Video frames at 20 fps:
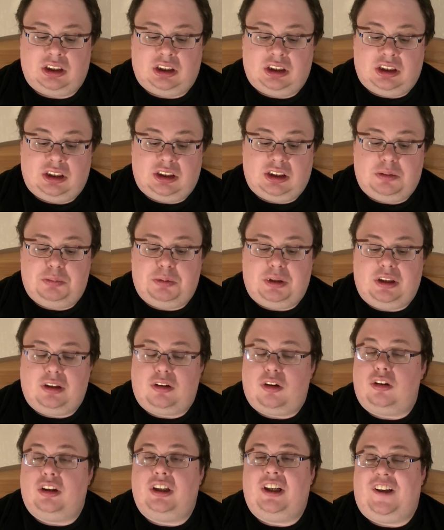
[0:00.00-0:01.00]
depending
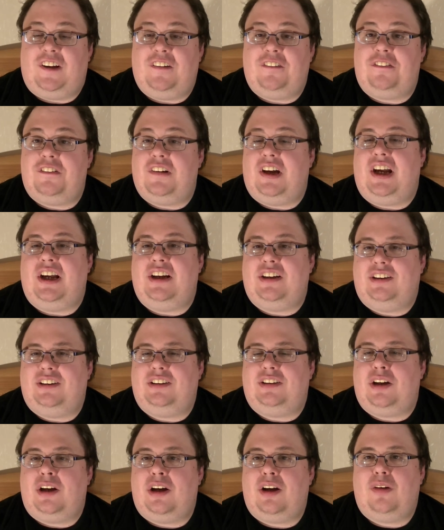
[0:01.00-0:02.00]
on if
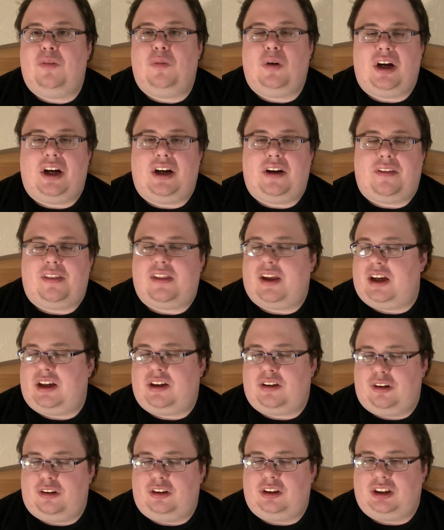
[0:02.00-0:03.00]
and where they
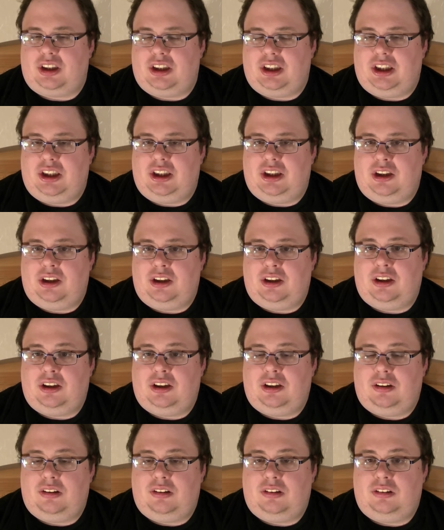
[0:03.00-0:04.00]
currently
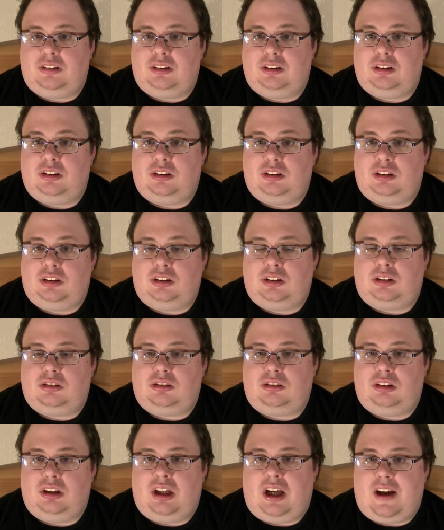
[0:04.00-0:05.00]

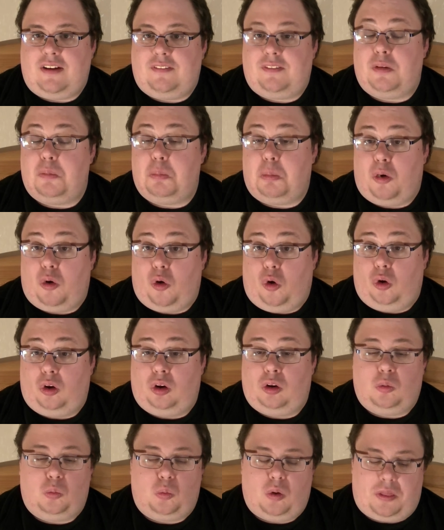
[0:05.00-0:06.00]
have the
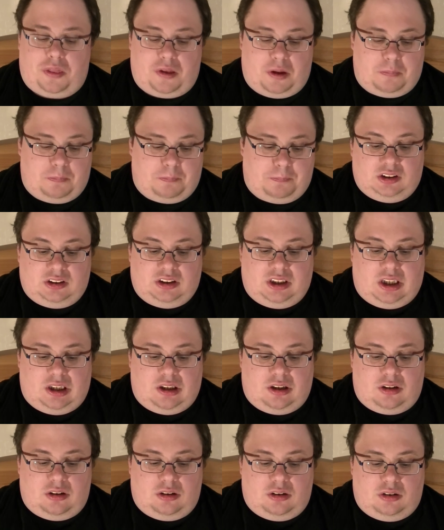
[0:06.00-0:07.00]
ball with them.
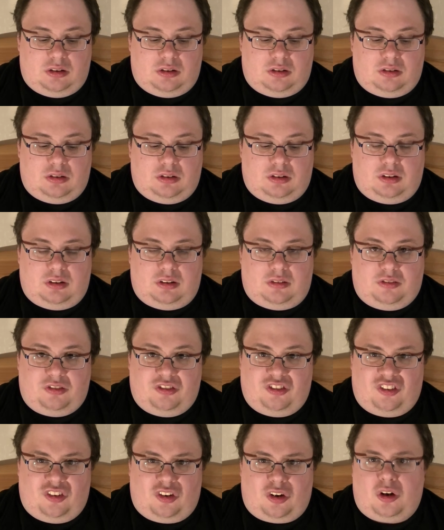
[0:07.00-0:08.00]
Now,
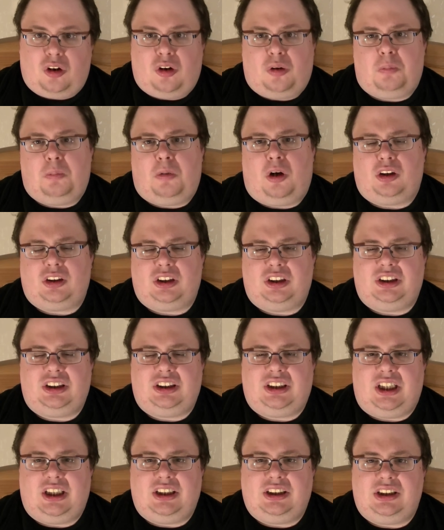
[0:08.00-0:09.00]
for modern
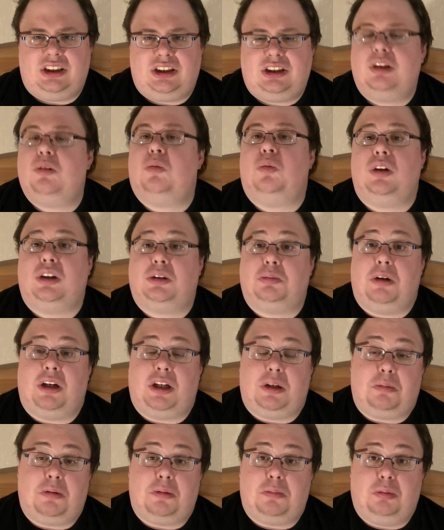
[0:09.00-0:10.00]
standards, which
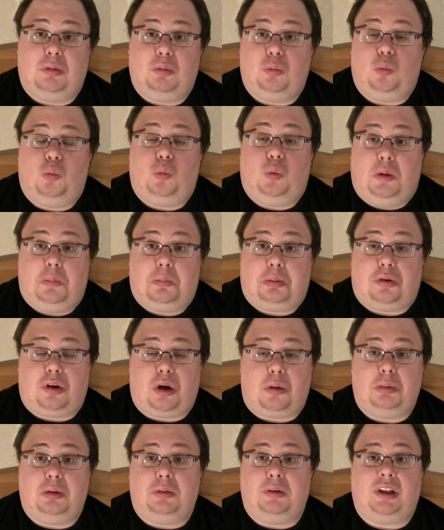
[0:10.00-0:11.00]
many people will
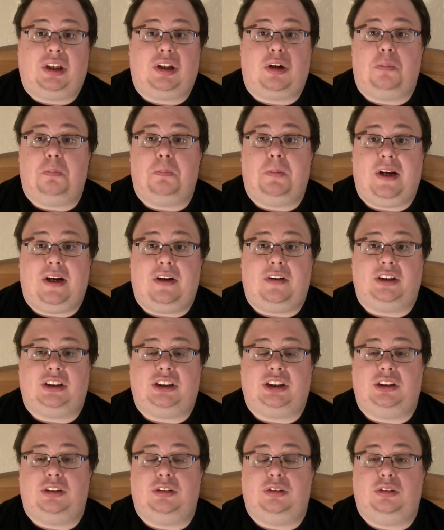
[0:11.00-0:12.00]
probably compare it
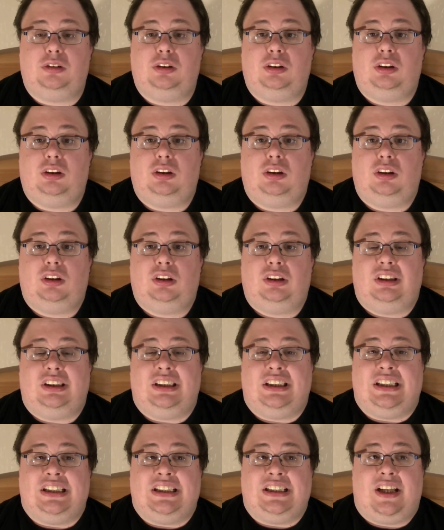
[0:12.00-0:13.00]
to,
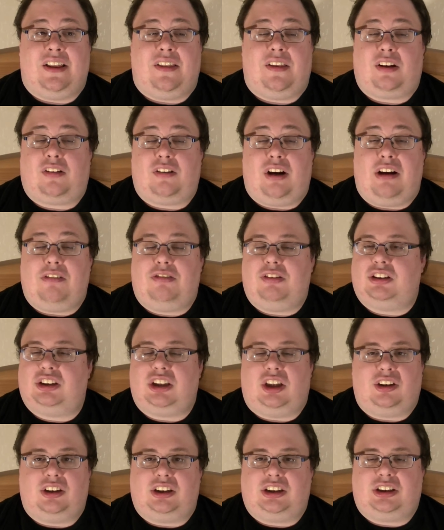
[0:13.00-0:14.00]
the graphics
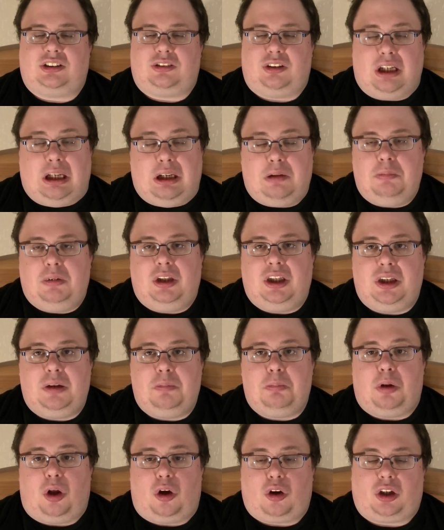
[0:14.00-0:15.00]
are extremely
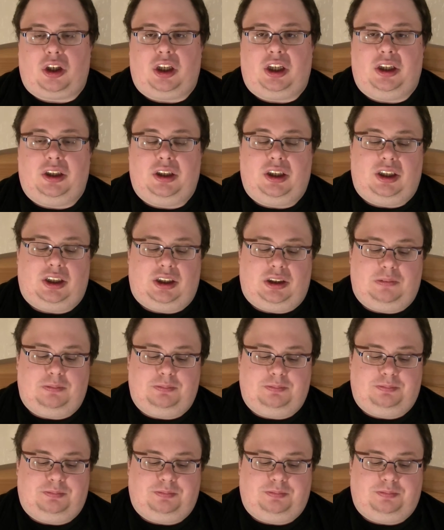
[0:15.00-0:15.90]
blocky, and